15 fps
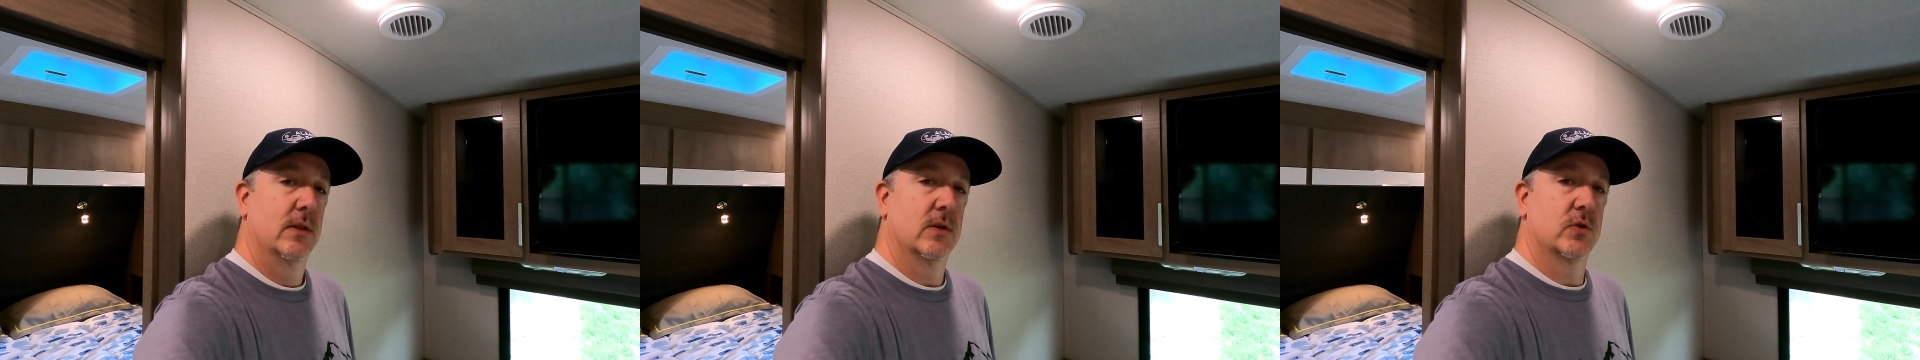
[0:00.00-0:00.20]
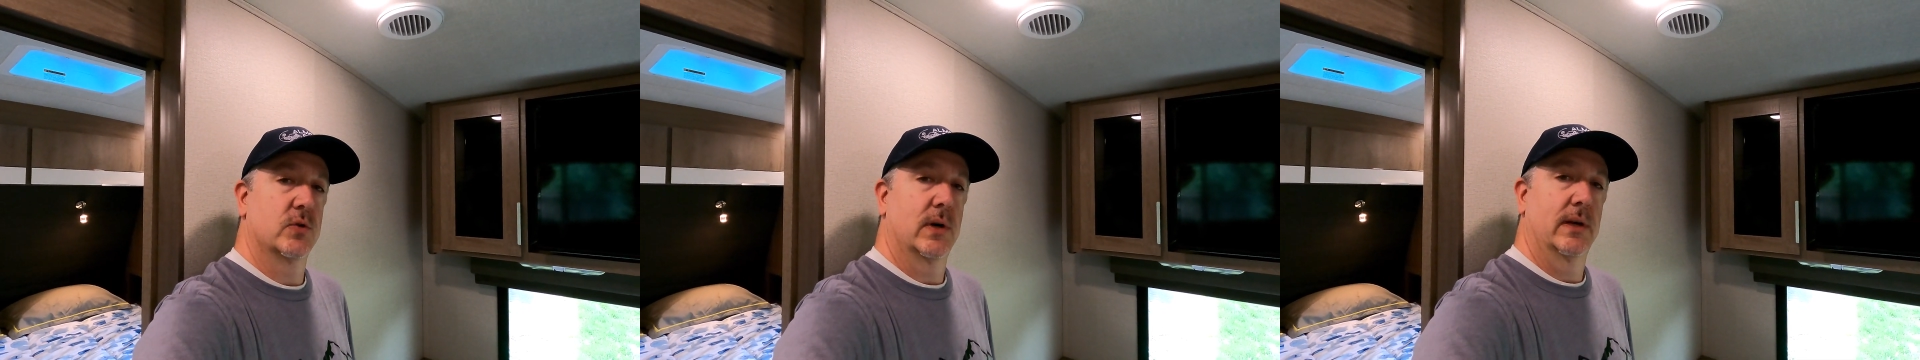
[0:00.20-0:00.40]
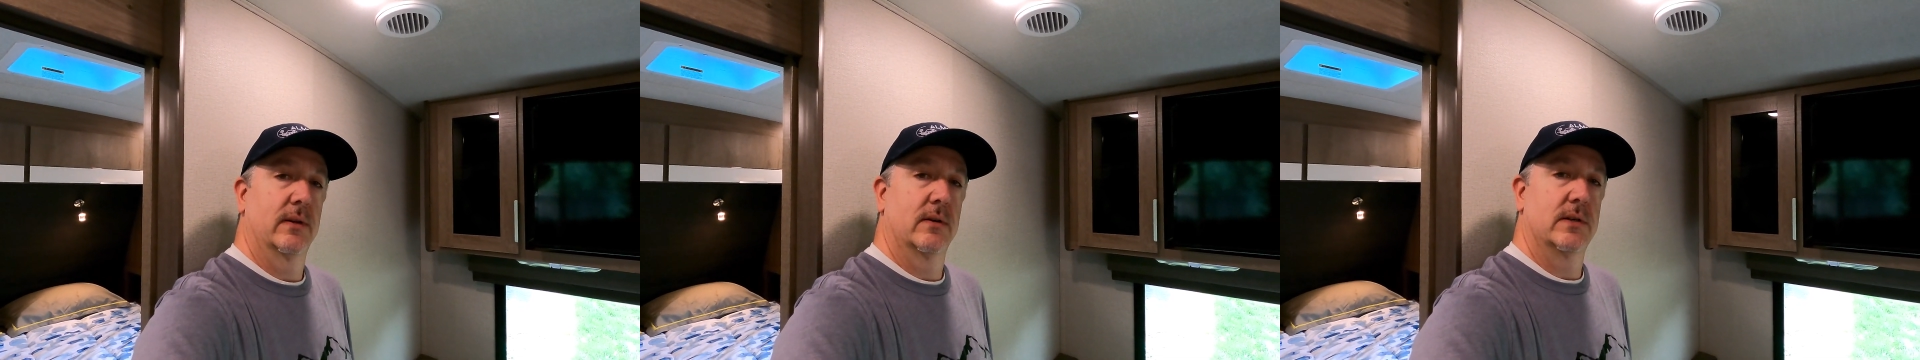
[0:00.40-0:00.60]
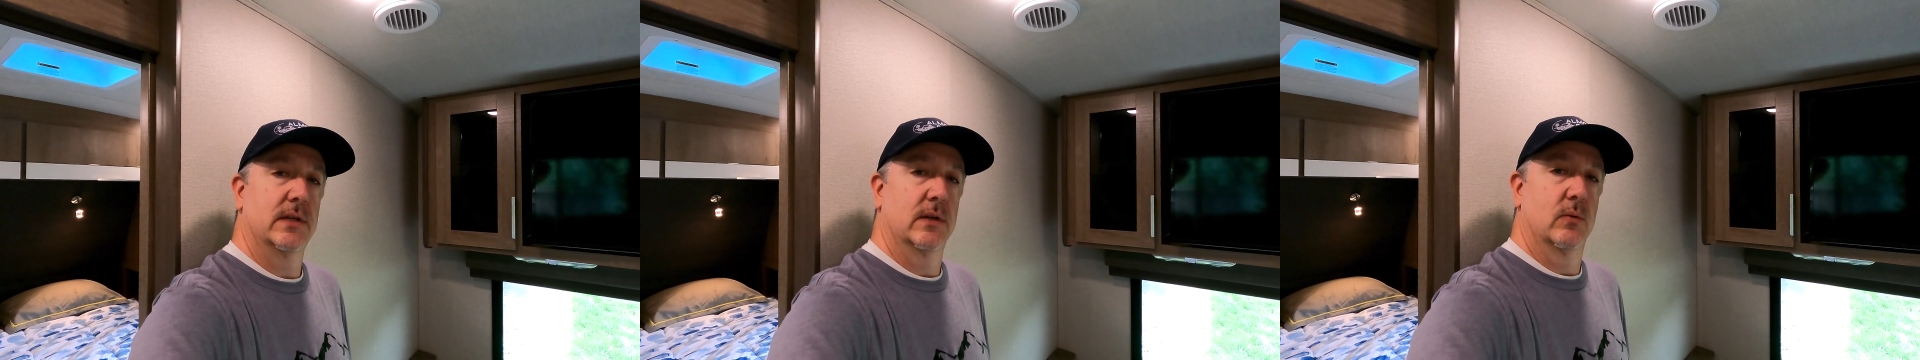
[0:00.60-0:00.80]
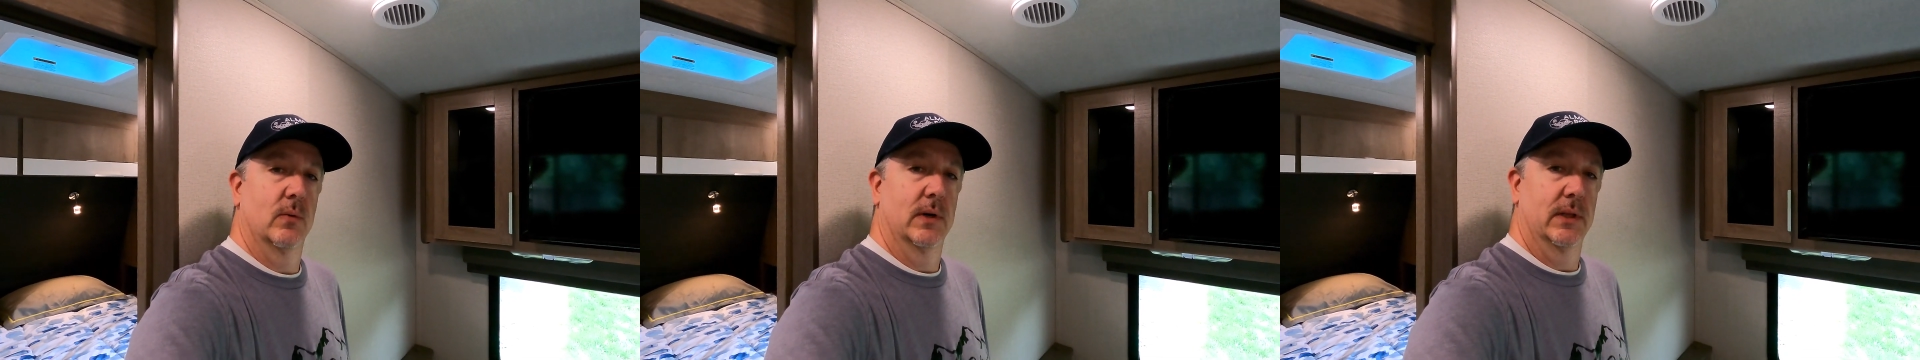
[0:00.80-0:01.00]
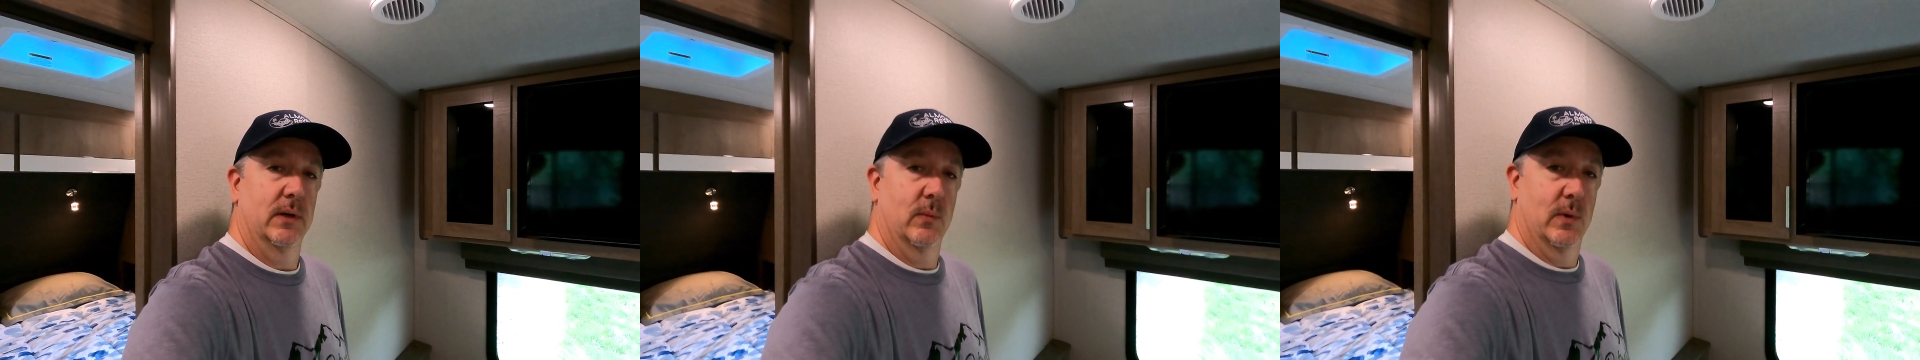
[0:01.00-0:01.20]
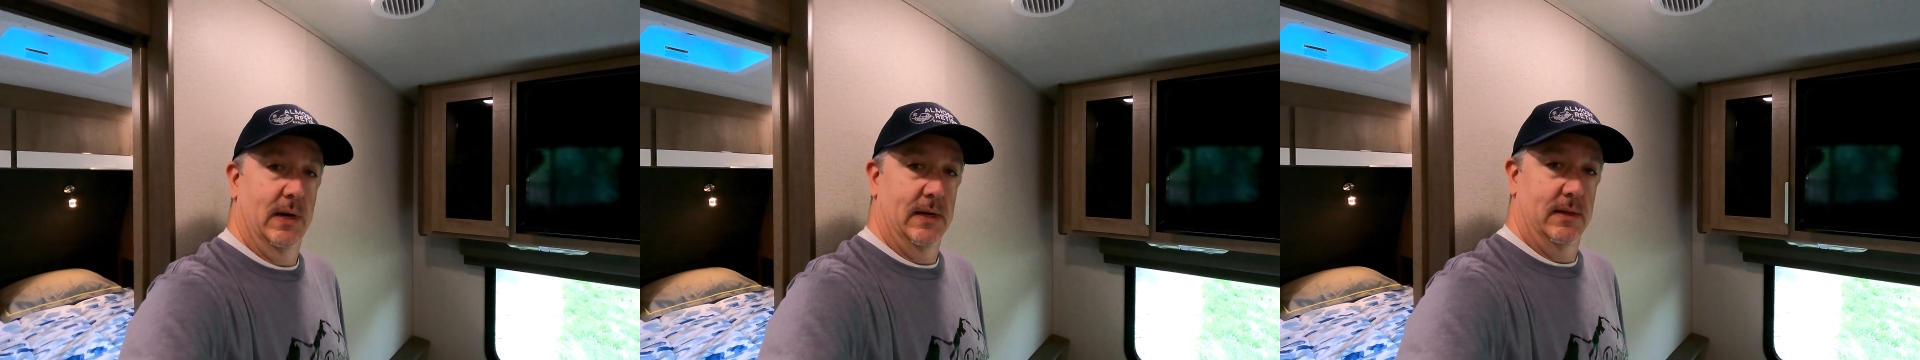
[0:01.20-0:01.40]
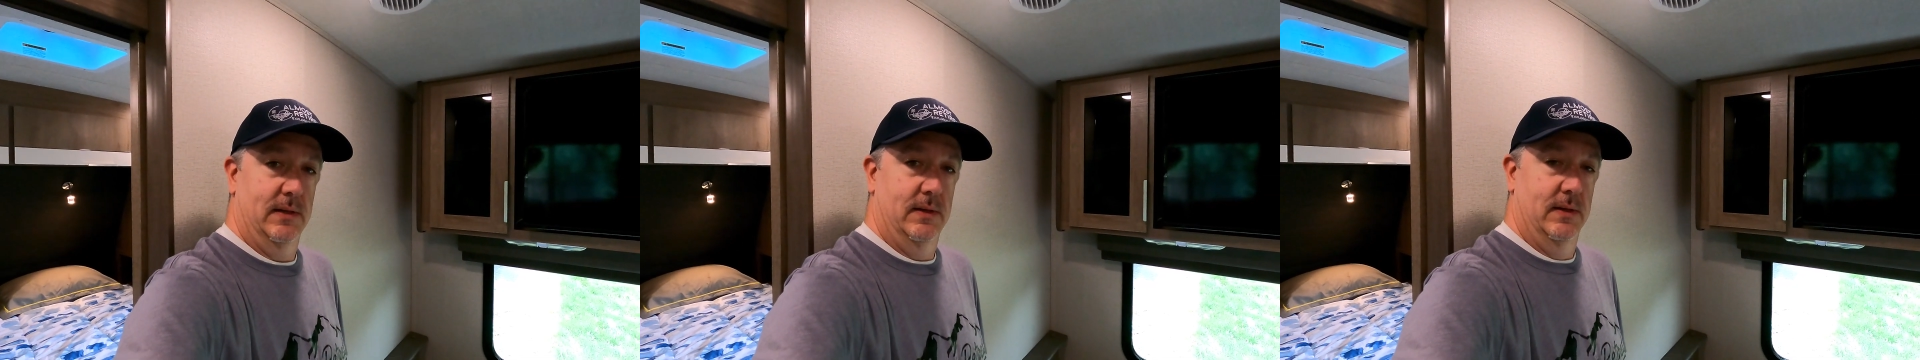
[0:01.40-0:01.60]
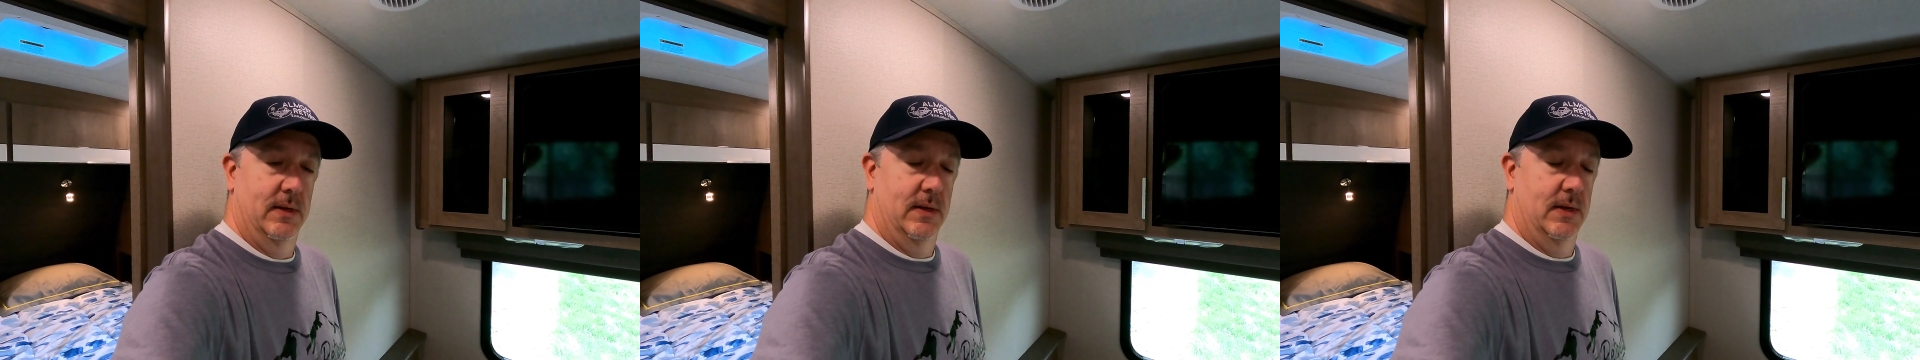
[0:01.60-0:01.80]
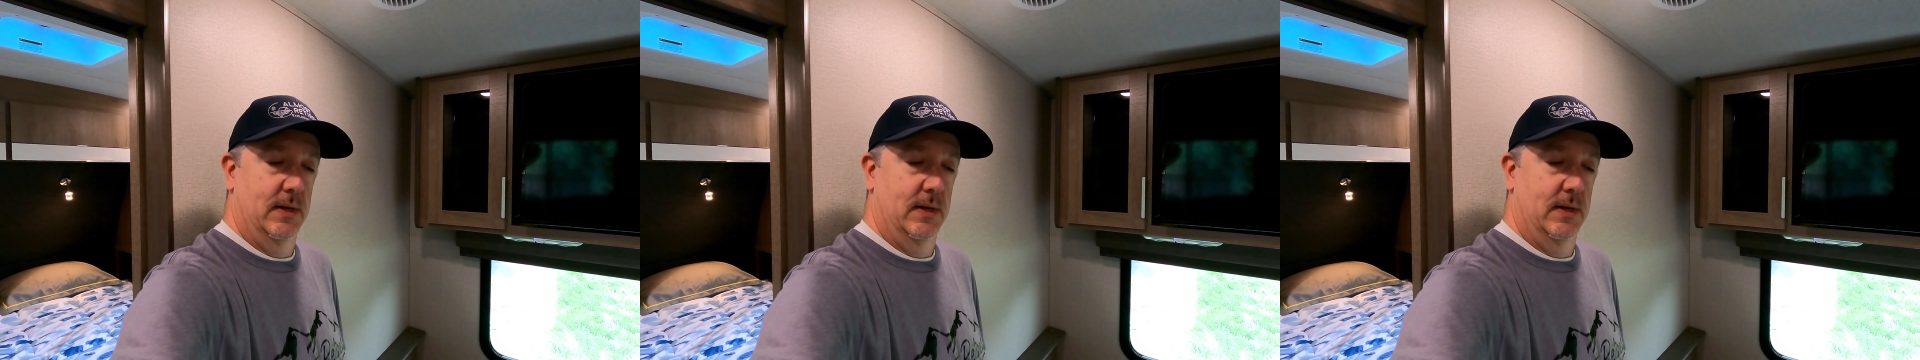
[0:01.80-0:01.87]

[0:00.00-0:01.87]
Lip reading: The trailer did really well.